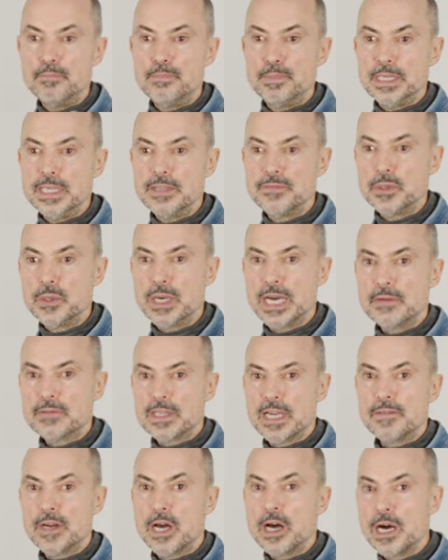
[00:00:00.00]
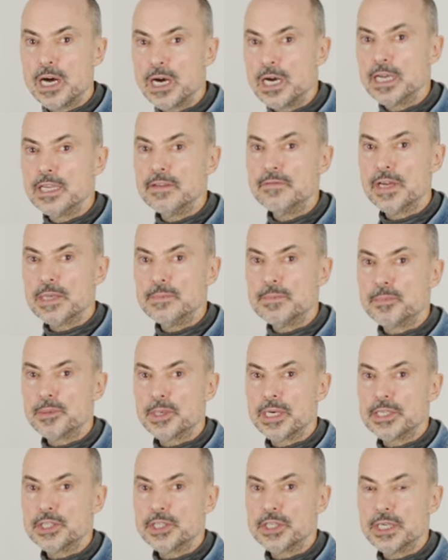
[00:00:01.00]
but if you have to have a high vapor
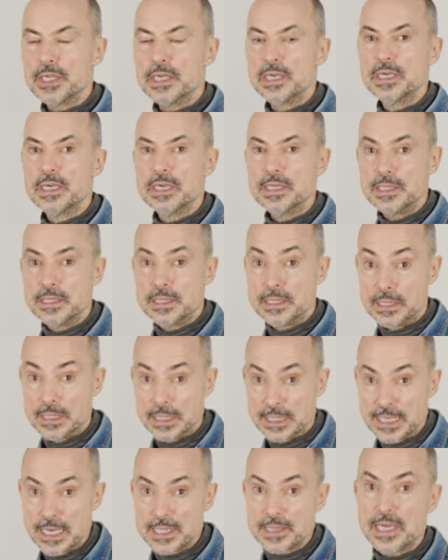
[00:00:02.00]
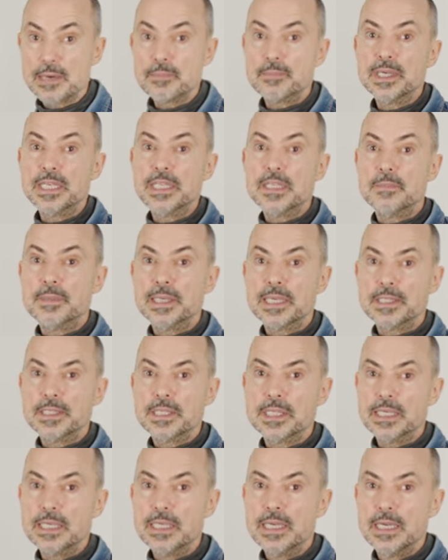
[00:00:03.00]
pressure to get that
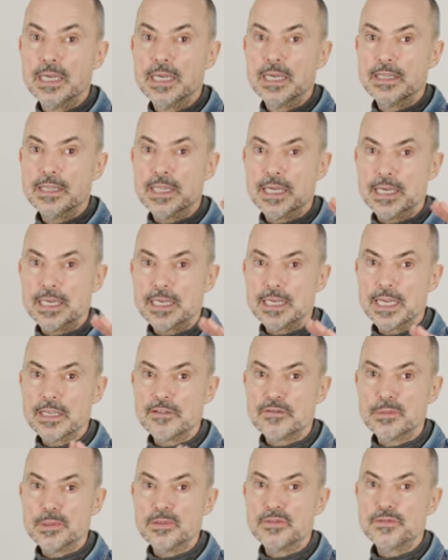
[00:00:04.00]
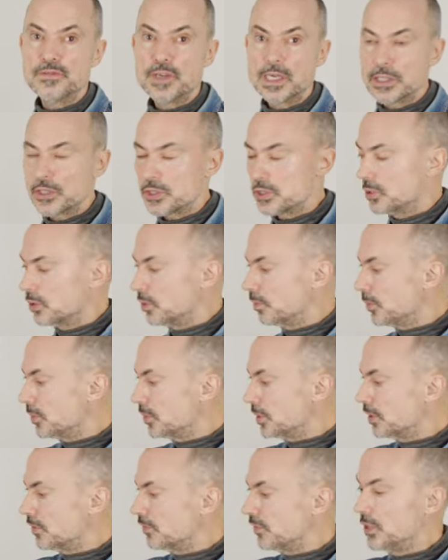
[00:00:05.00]
breathability, then again, from a functional
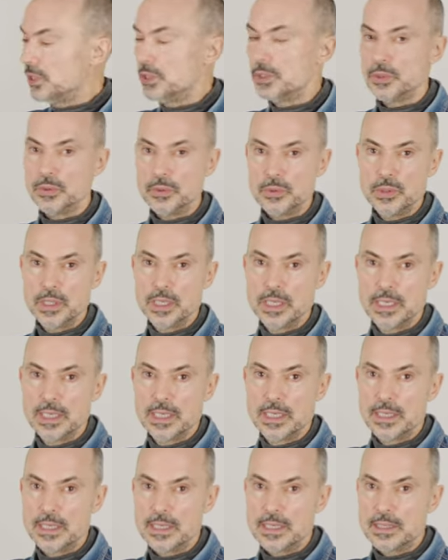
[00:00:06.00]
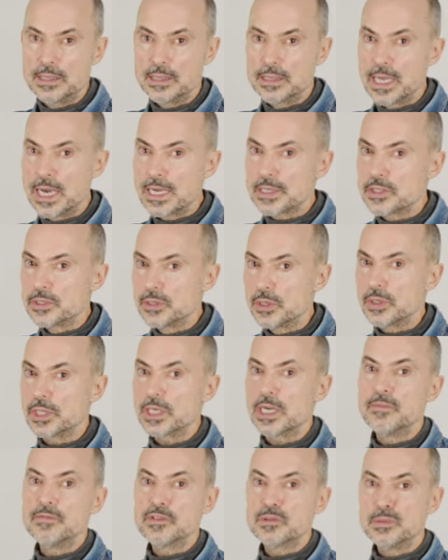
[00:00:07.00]
point of view, that's not a
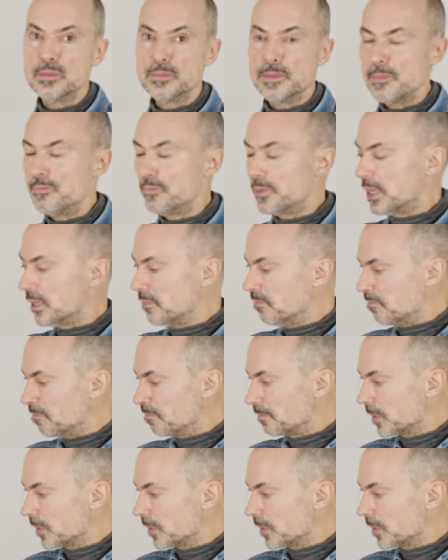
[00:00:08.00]
comfortable membrane.